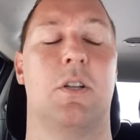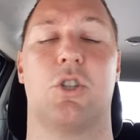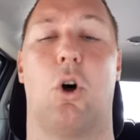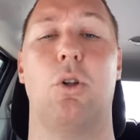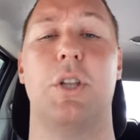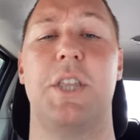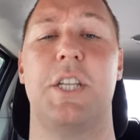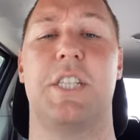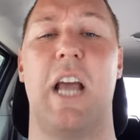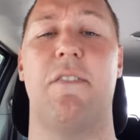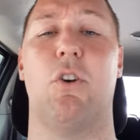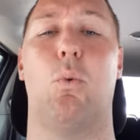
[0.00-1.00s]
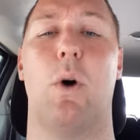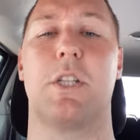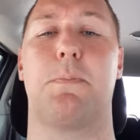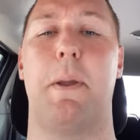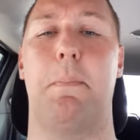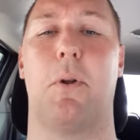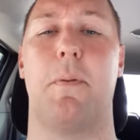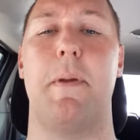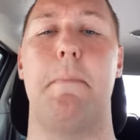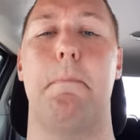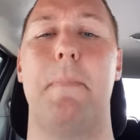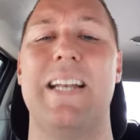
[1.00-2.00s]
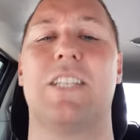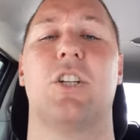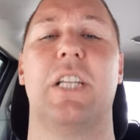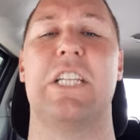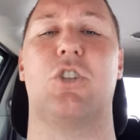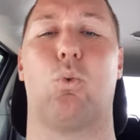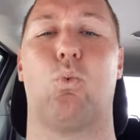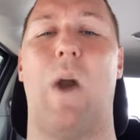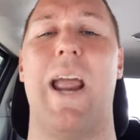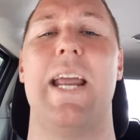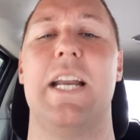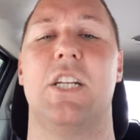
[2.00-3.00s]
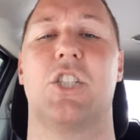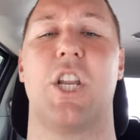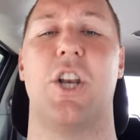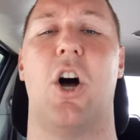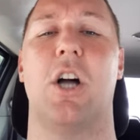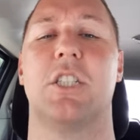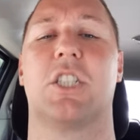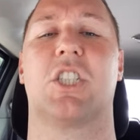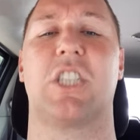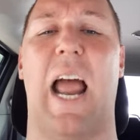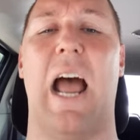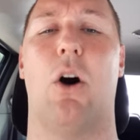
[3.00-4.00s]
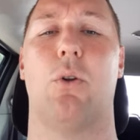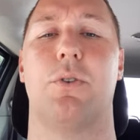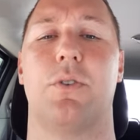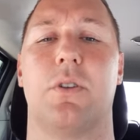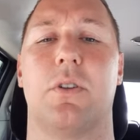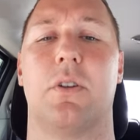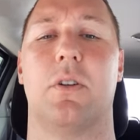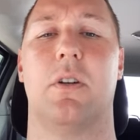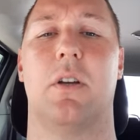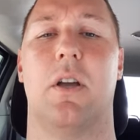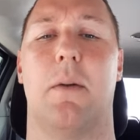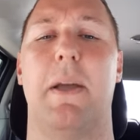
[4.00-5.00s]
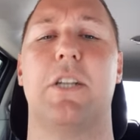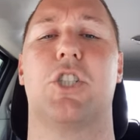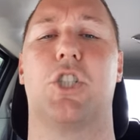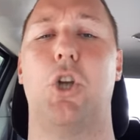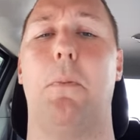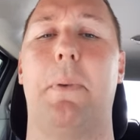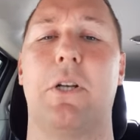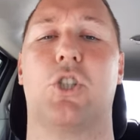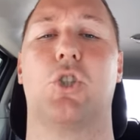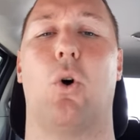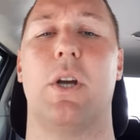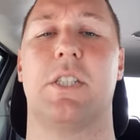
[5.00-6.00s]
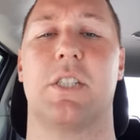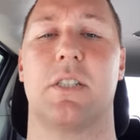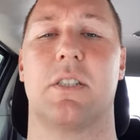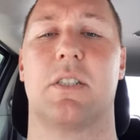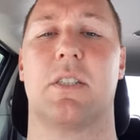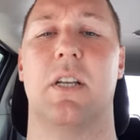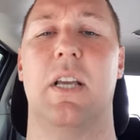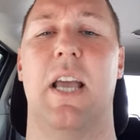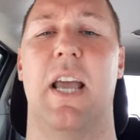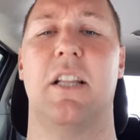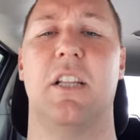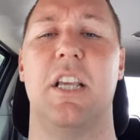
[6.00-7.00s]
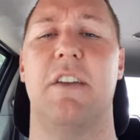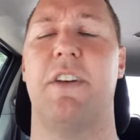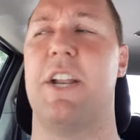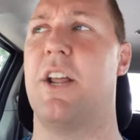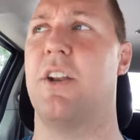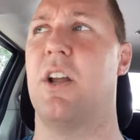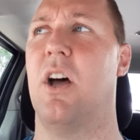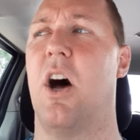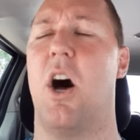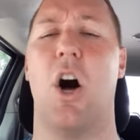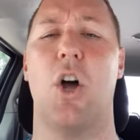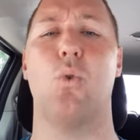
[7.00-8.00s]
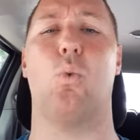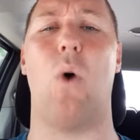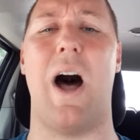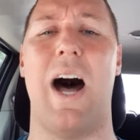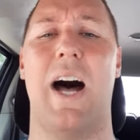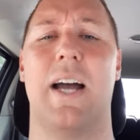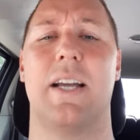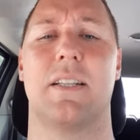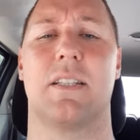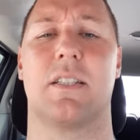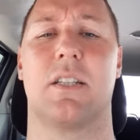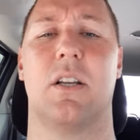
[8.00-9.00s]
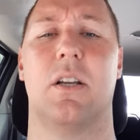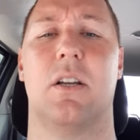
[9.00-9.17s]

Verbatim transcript: So only the devil wants people to be mentally deranged and unsound, make stupid choices, and live in an unwise